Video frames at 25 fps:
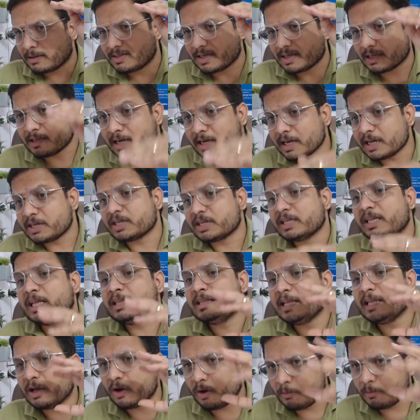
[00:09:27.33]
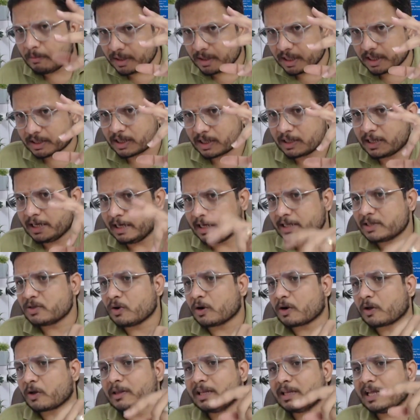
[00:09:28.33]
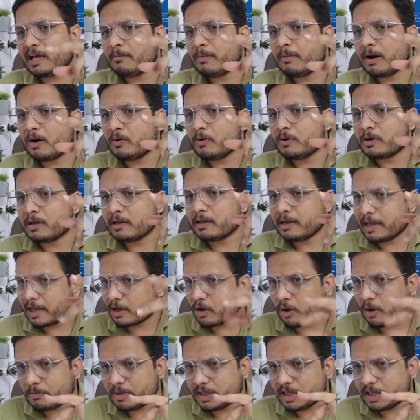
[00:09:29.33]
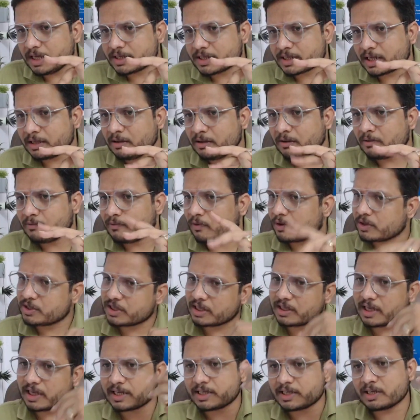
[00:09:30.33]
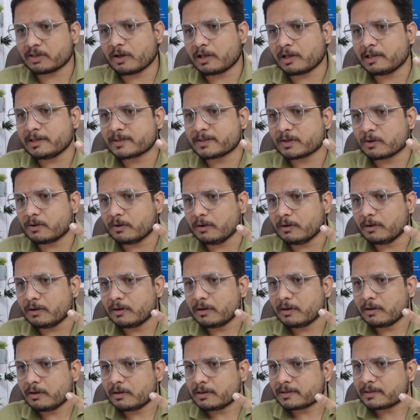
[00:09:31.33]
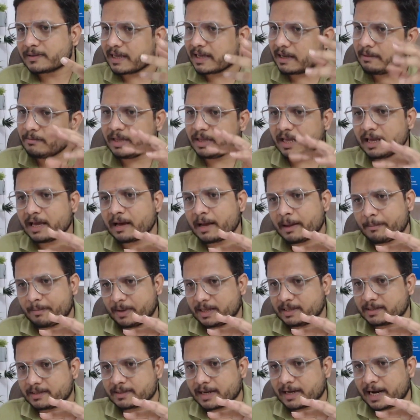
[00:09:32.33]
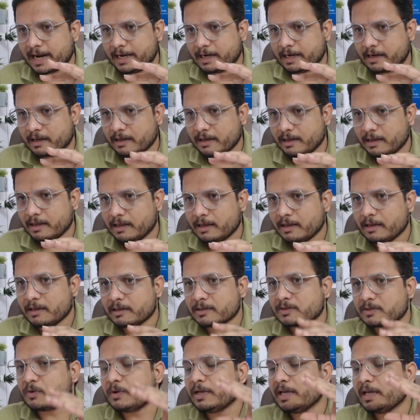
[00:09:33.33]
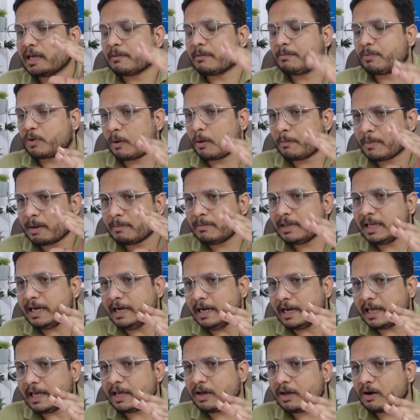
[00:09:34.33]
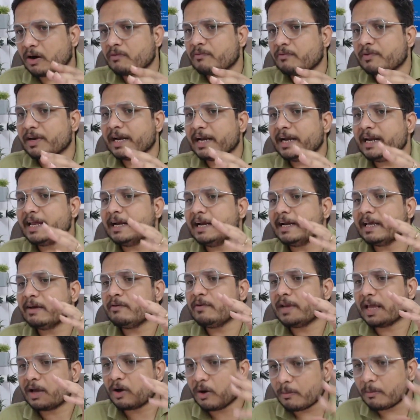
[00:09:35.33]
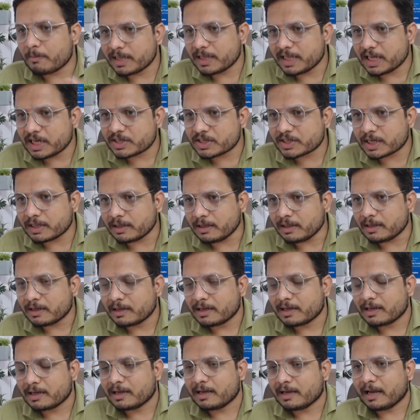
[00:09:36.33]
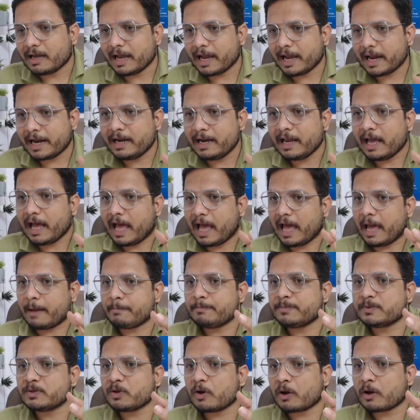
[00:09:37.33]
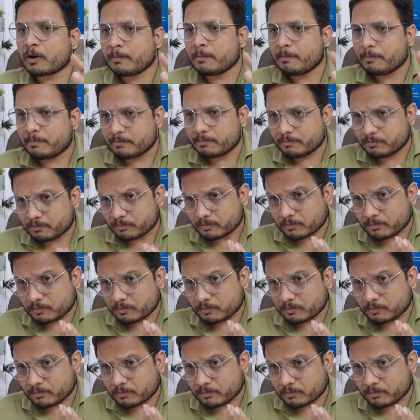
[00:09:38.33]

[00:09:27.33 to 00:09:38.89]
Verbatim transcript: generation and recombination, it is not only about recombination. For generation also, same thing happens, right? So here, probability of radiative recombination and absorption